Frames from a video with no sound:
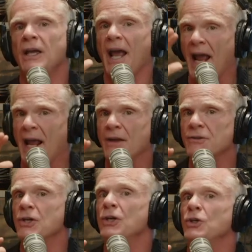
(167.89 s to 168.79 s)

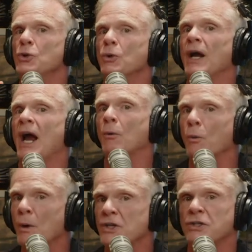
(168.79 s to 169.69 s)
and you are at
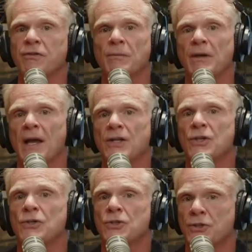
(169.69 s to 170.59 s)
risk from the
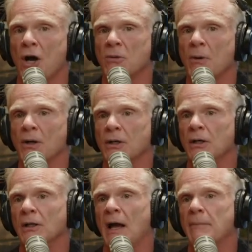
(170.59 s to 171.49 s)
next stock market
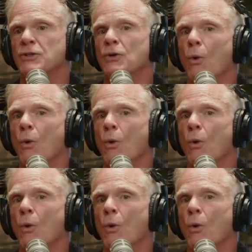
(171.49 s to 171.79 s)
collapse